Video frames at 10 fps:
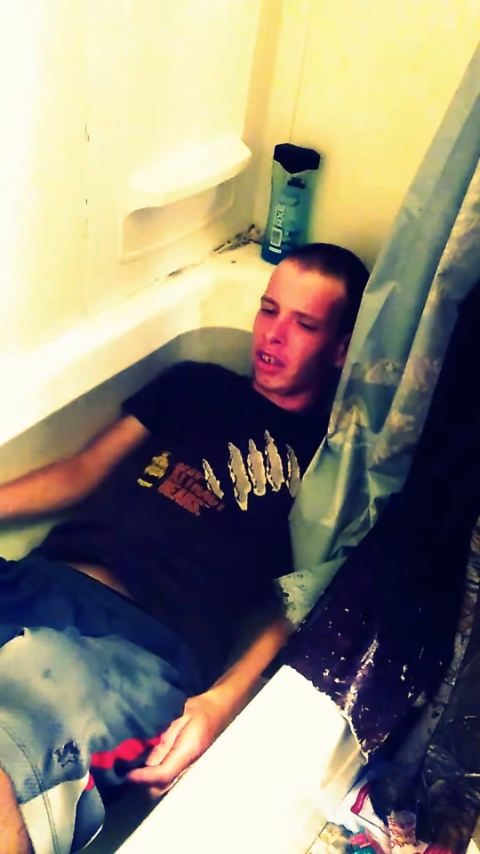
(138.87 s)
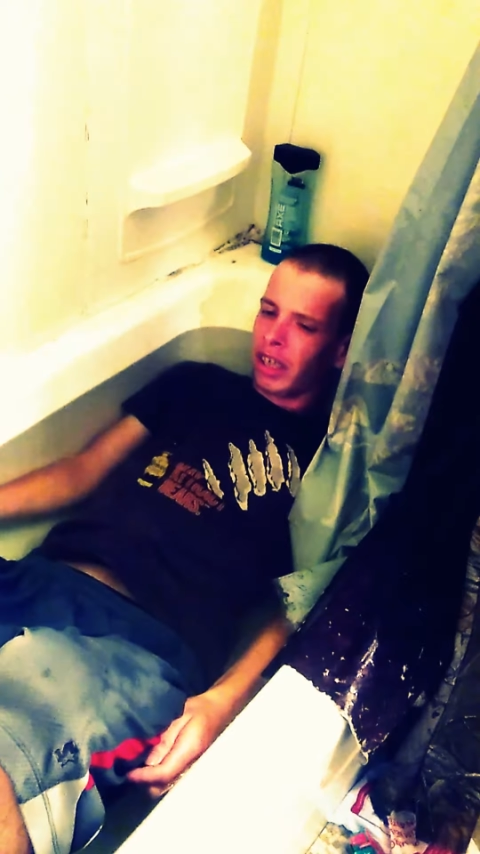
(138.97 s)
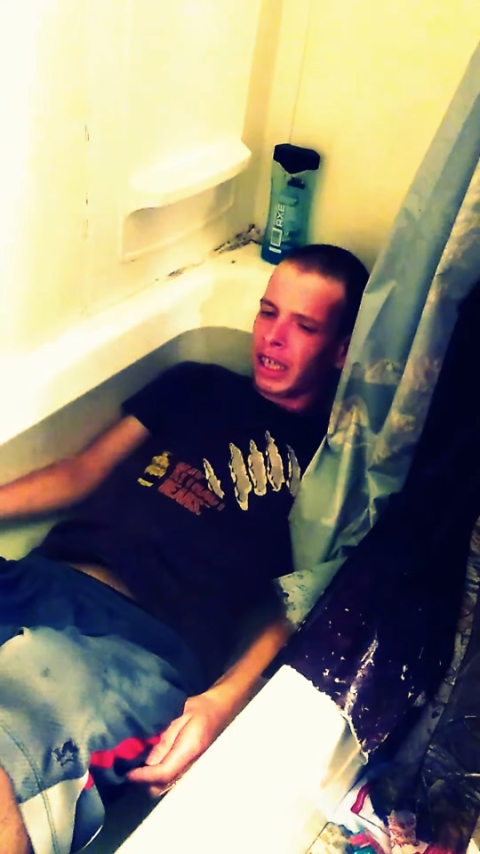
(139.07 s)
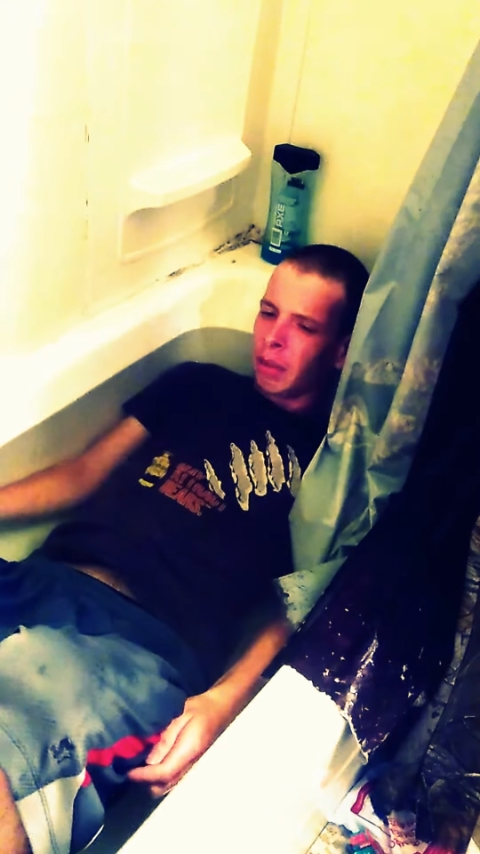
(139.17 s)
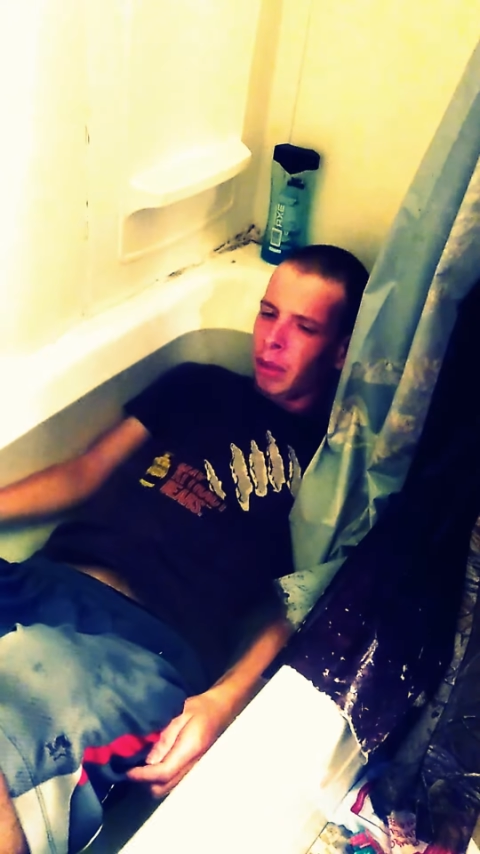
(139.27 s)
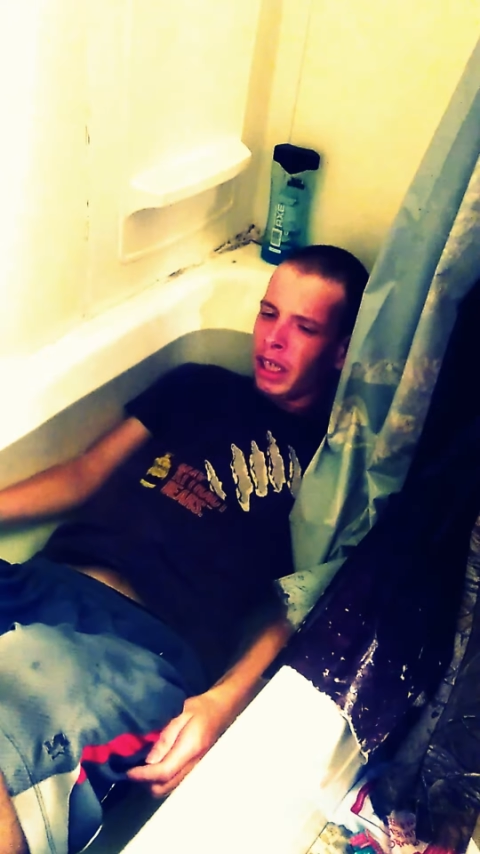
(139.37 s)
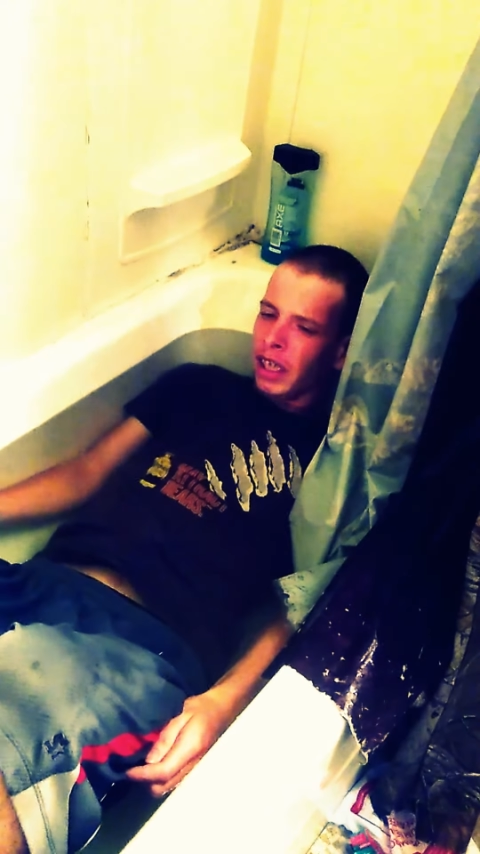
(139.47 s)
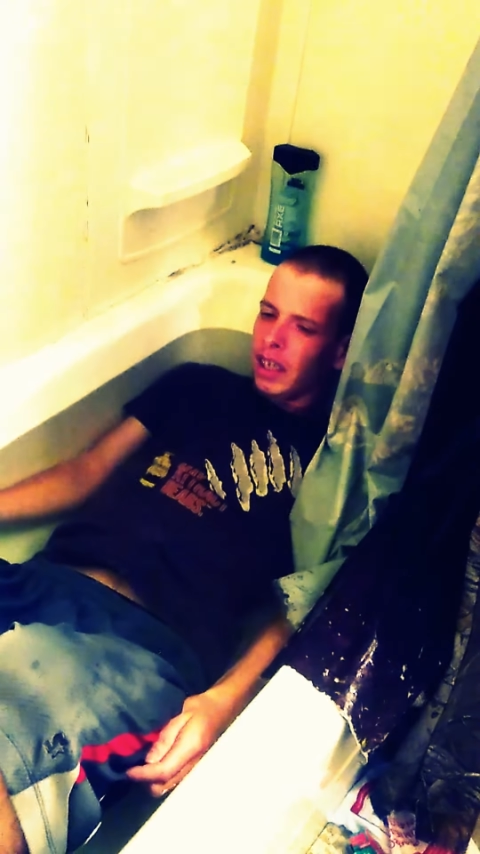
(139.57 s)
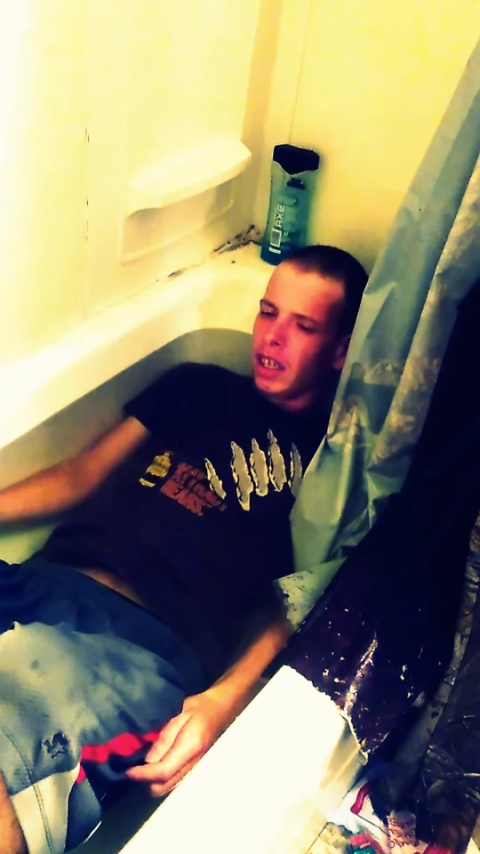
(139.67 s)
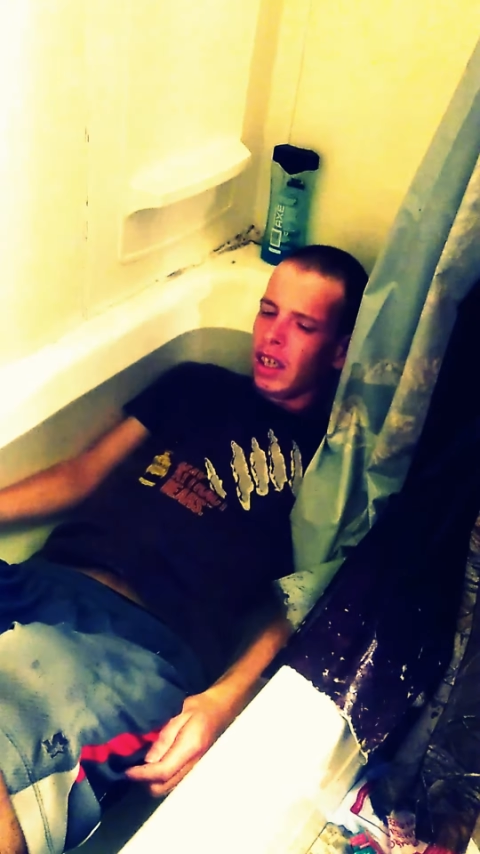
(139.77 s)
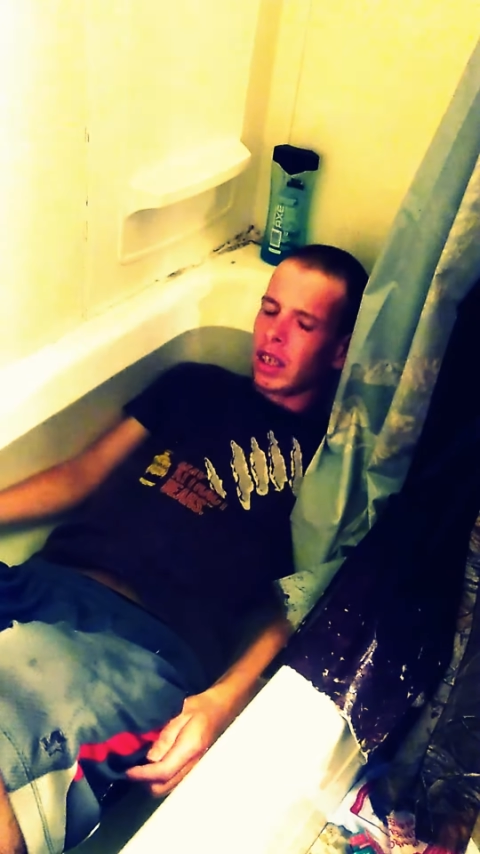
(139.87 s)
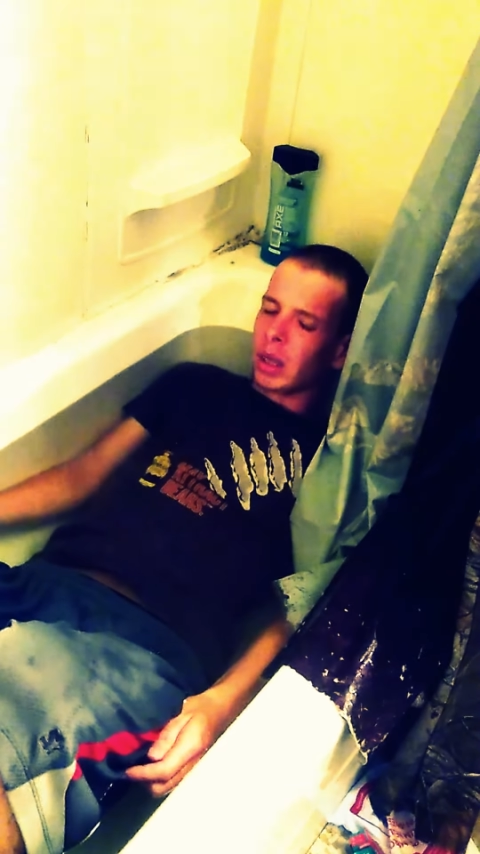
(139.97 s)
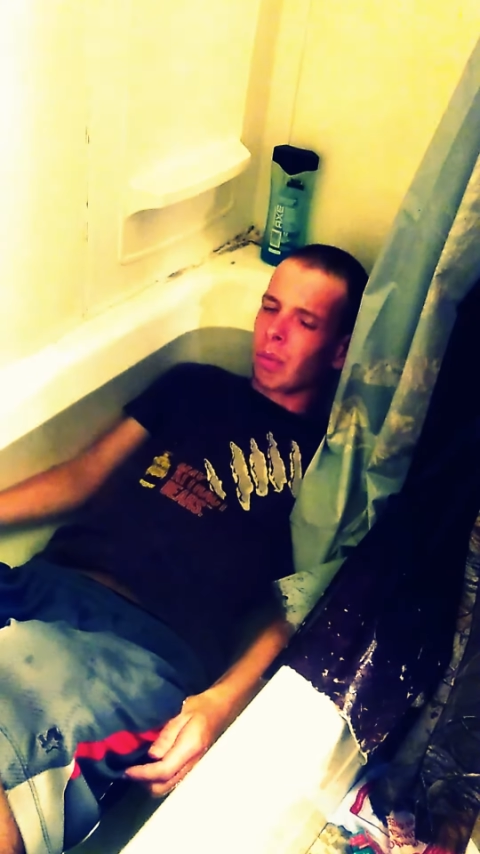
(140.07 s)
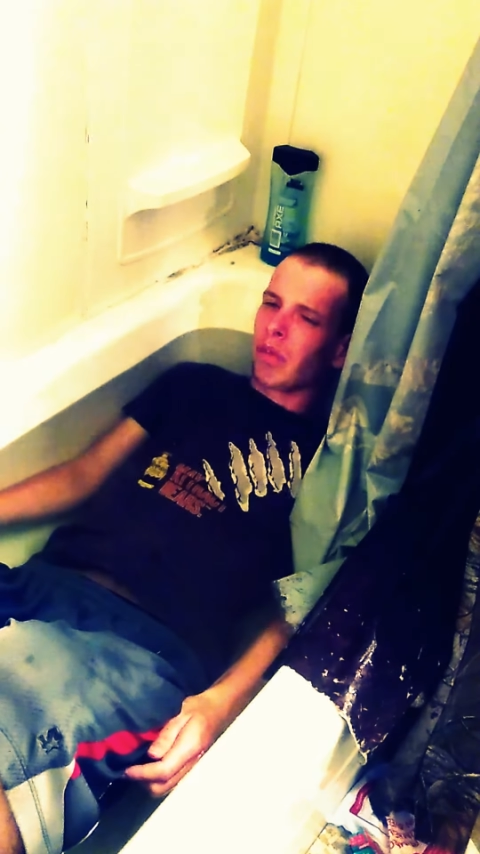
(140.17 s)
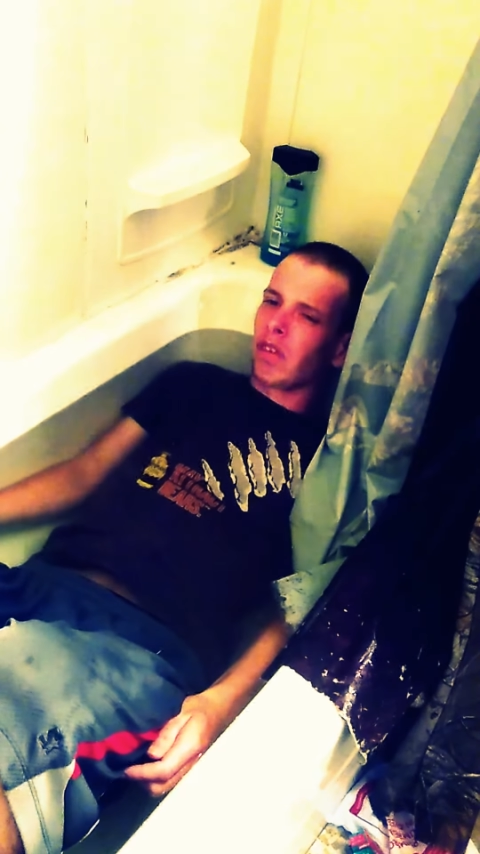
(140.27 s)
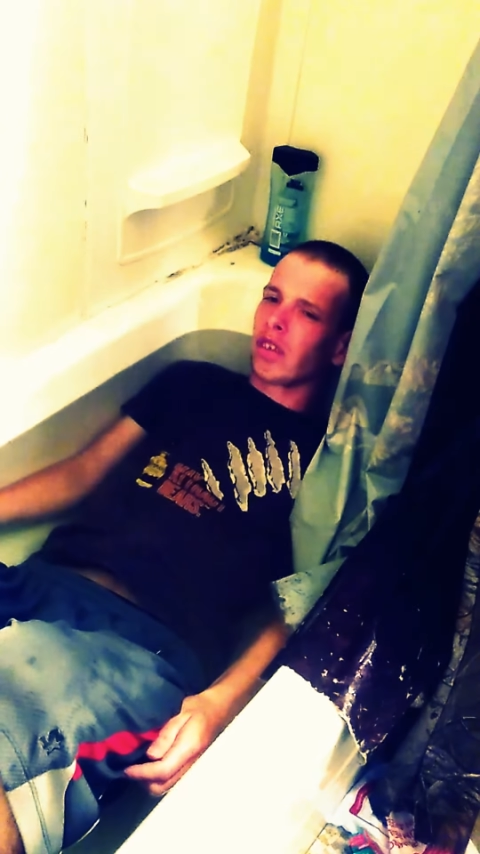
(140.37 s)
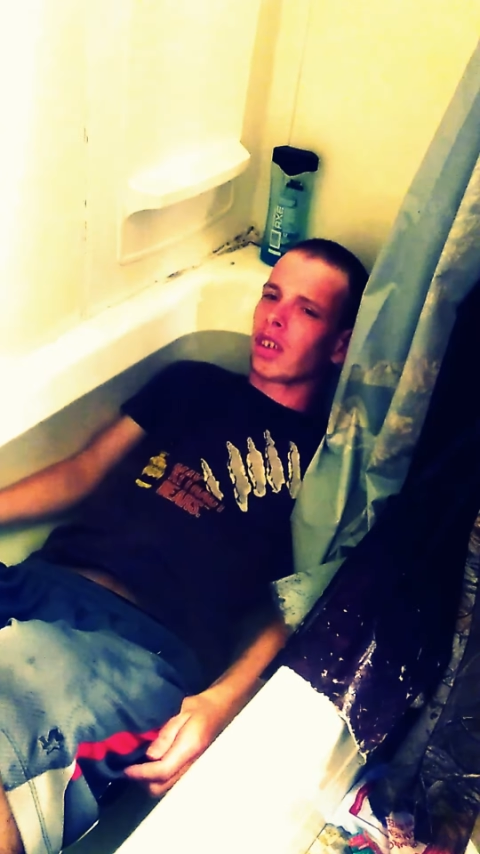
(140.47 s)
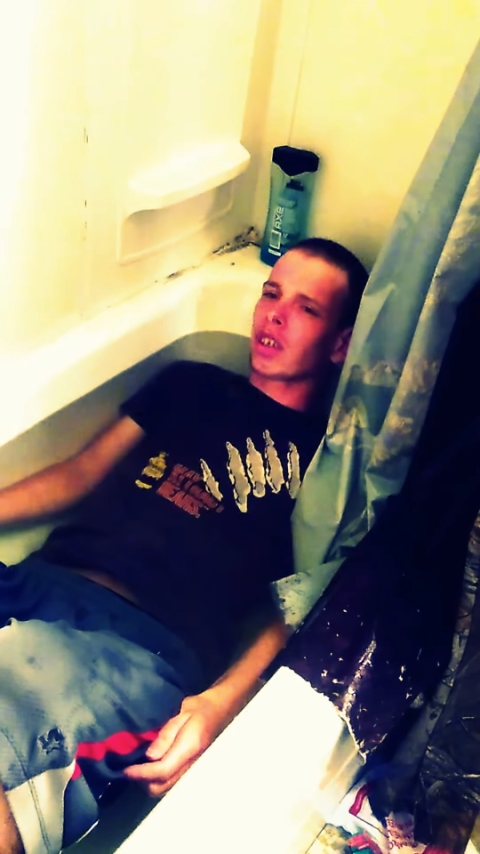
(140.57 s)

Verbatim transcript: so I can make some